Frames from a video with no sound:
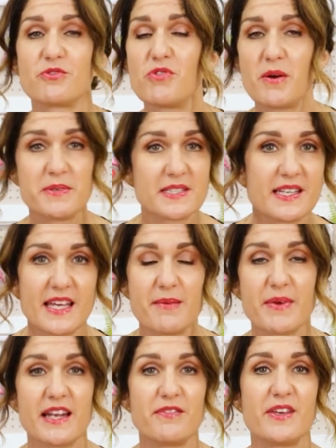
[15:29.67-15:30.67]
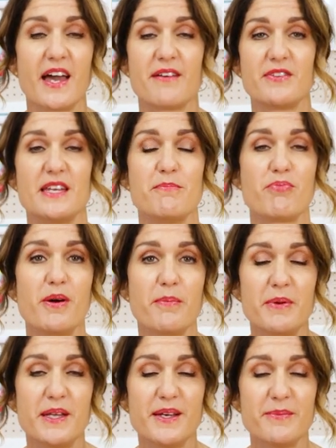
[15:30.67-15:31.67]
Drop us an email if you have any
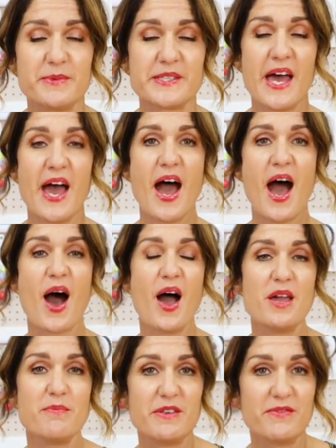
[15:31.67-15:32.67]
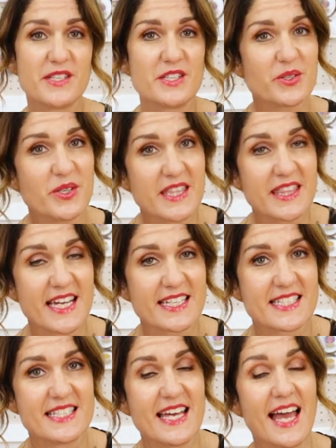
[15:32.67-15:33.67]
problems. I hope you've enjoyed that
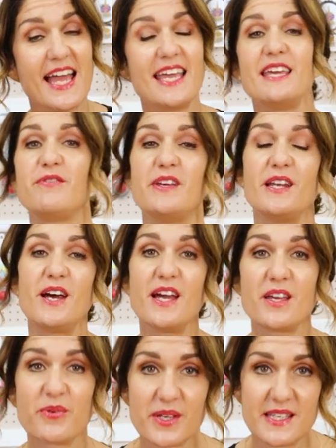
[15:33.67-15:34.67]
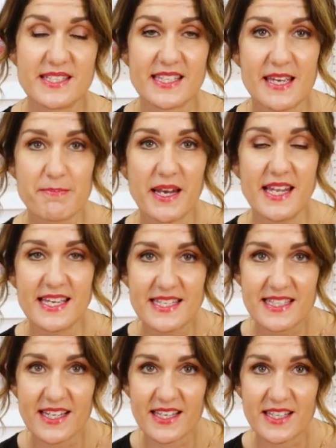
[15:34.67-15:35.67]
today. If you like what you see,
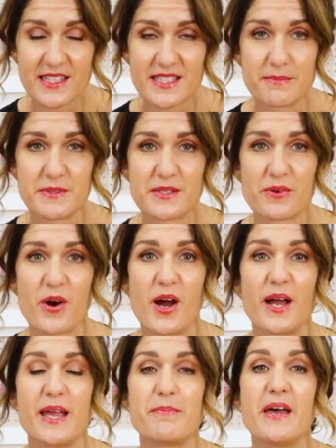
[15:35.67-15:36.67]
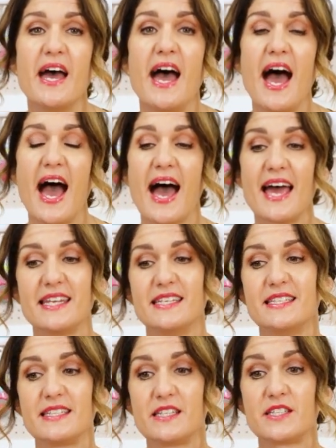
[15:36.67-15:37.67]
please like and subscribe,
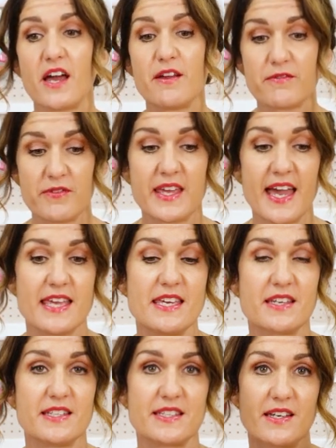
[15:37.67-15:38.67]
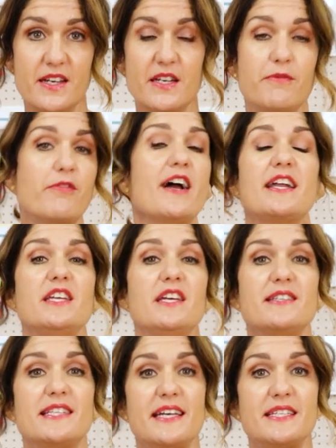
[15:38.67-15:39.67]
and don't forget you can sign up for our
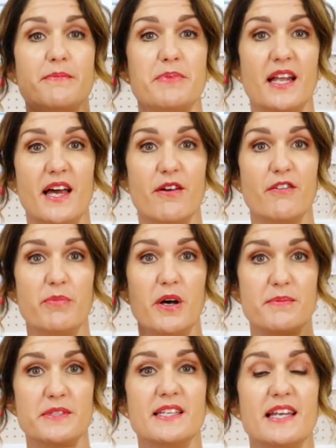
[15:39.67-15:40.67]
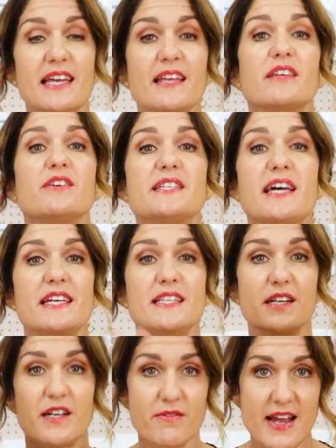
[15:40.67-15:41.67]
newsletter below. I've popped a link that'll take you
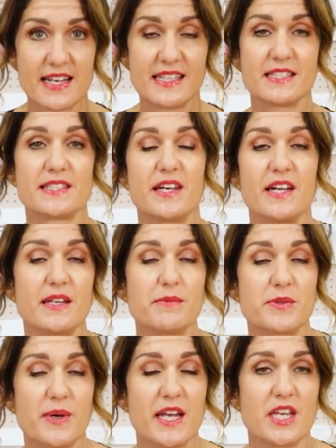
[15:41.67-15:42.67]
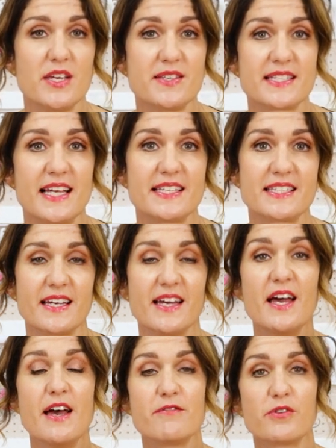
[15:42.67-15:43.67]
directly to sign up to our newsletter
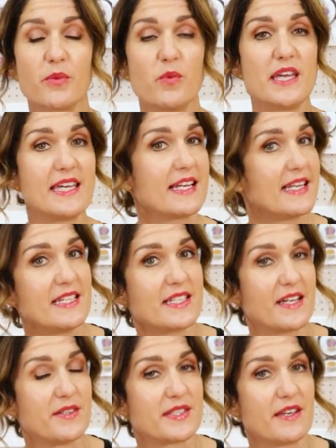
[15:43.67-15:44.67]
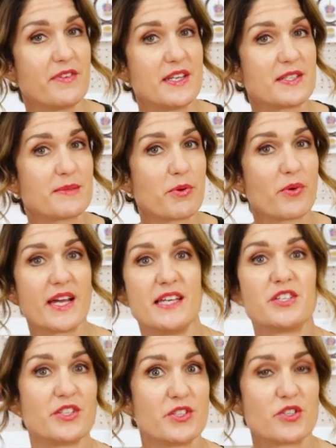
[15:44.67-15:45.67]
for a weekly dose of
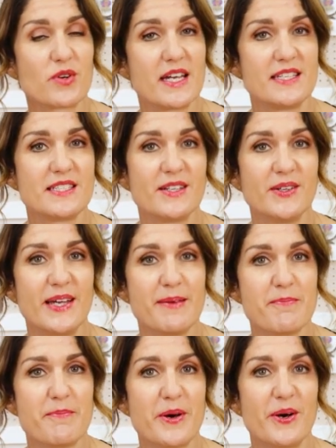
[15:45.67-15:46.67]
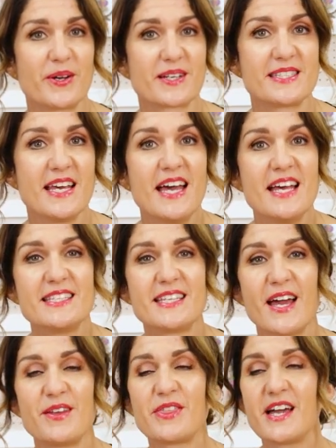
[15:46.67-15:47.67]
inspiration straight to your inbox.
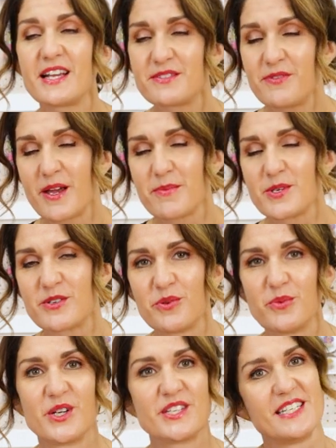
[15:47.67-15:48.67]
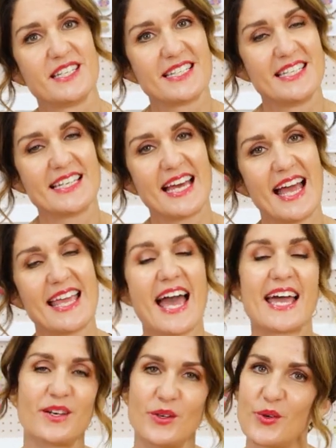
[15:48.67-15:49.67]
So thanks very much for watching today,
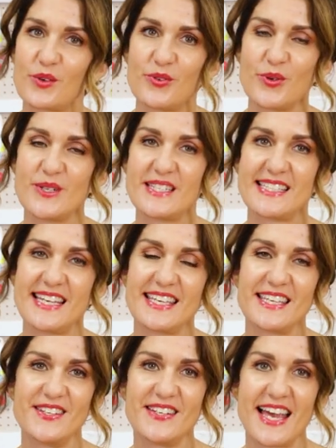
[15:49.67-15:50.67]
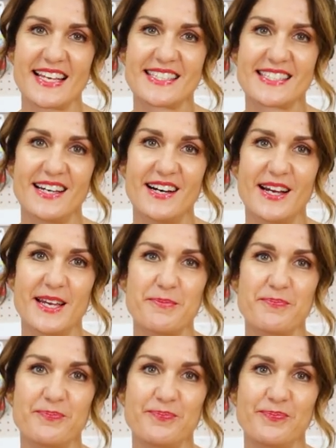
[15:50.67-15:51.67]
and I'll look forward to seeing you next time.